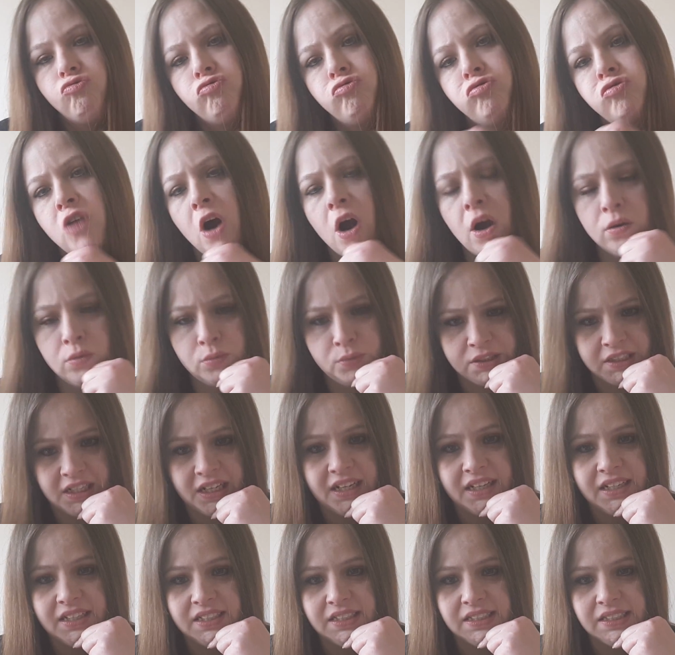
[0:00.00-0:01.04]

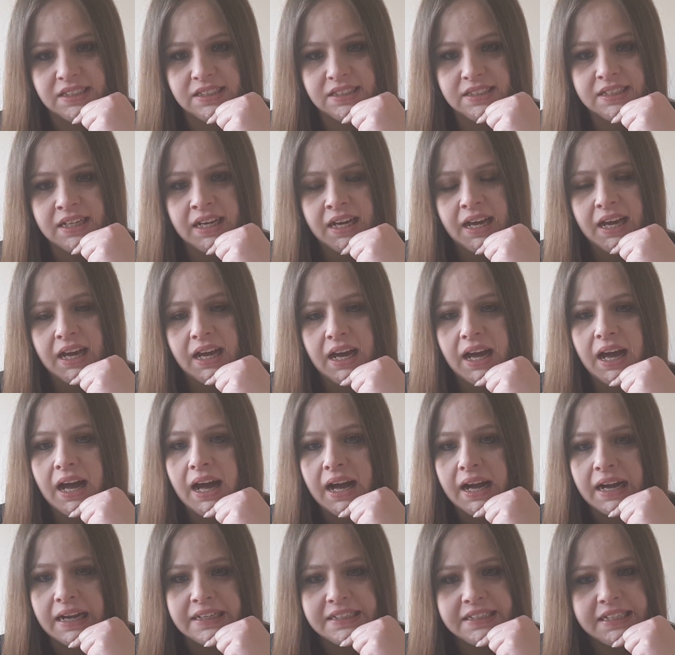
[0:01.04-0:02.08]
roses,
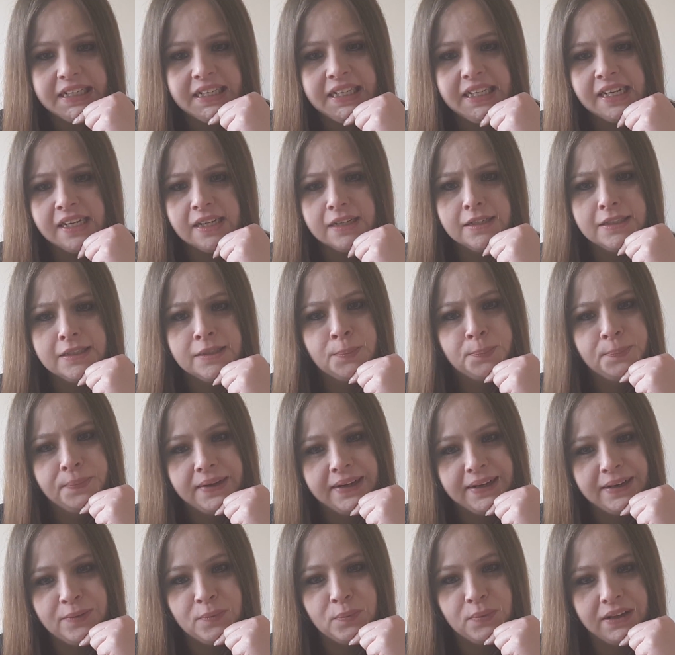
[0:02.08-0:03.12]
and he has
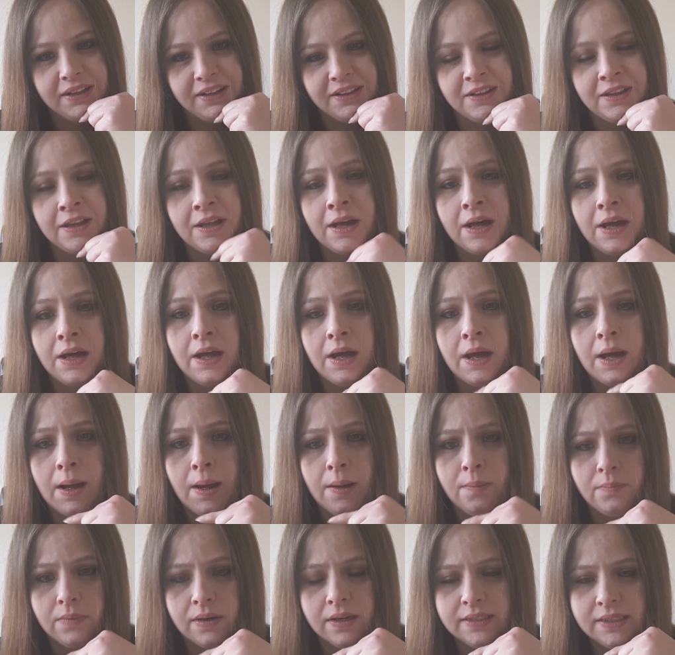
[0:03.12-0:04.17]
been with
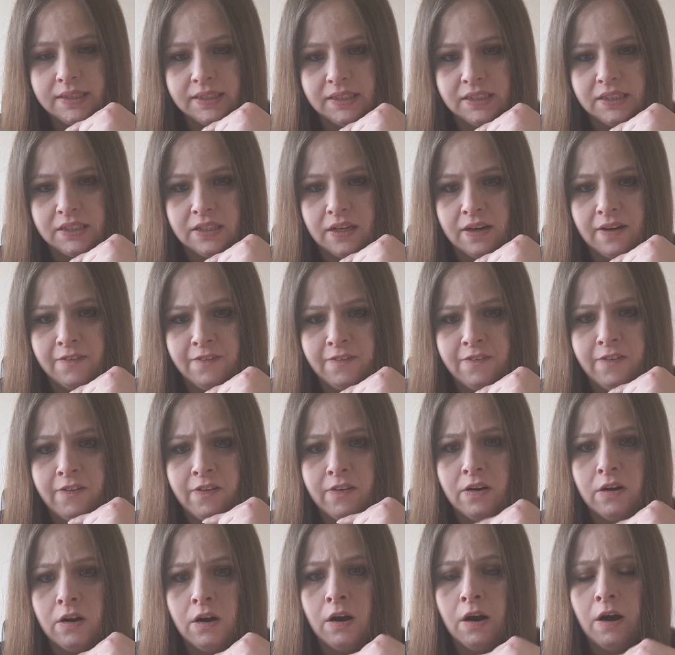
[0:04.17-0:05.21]
my sister
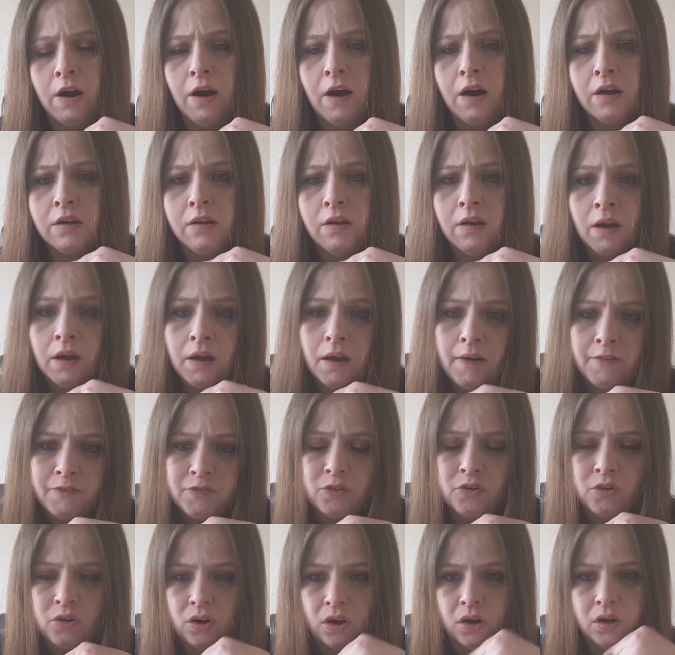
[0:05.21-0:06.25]

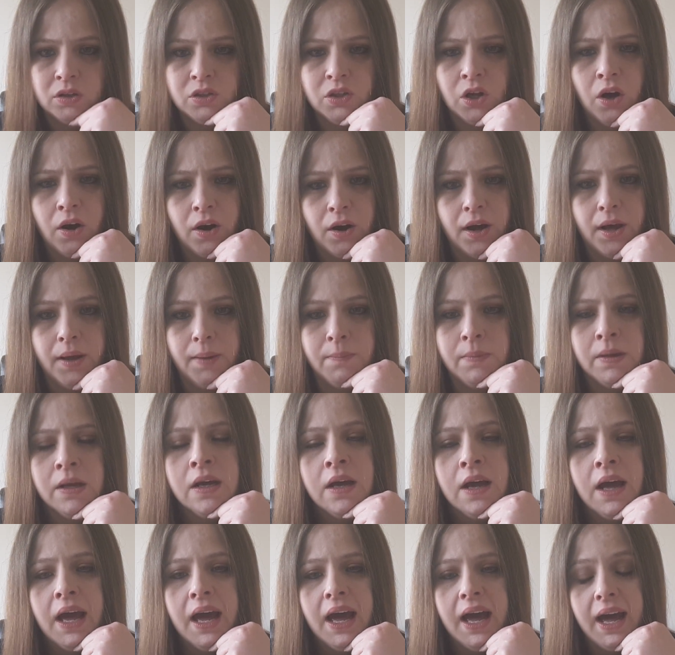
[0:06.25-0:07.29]
for a long
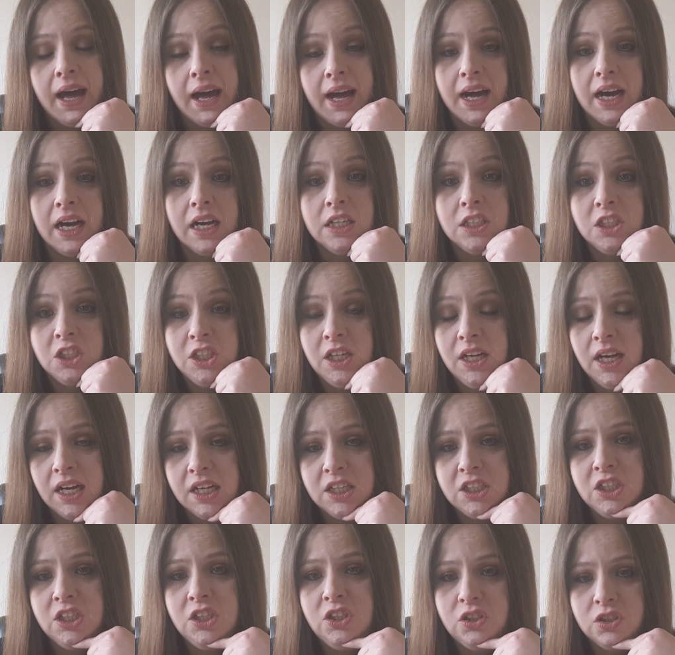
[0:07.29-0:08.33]
time, and she
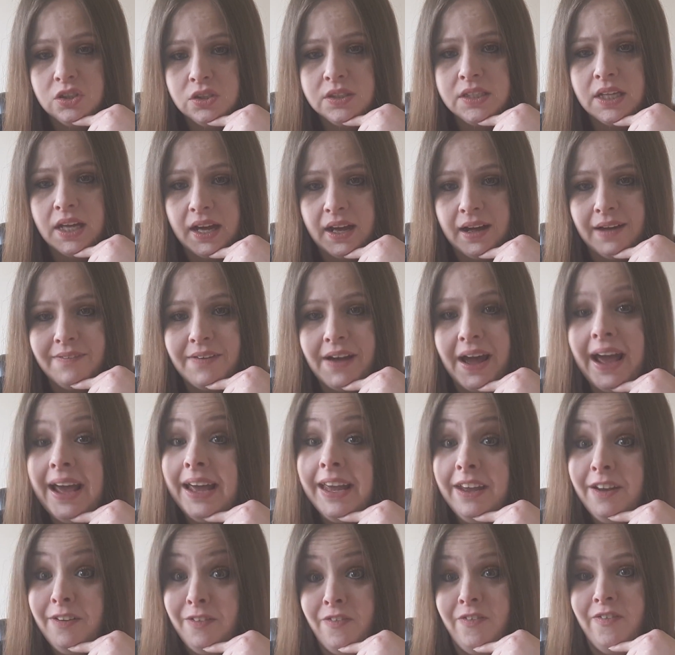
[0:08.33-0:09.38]
actually does have
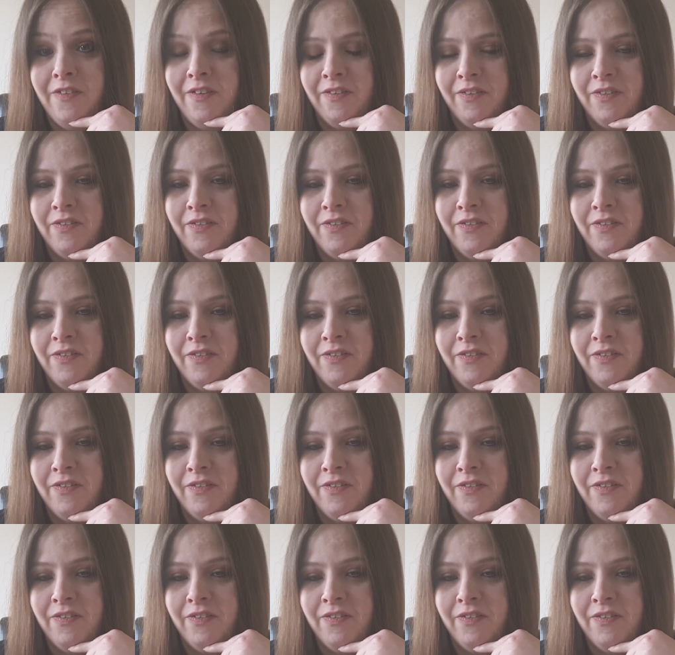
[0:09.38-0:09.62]
hay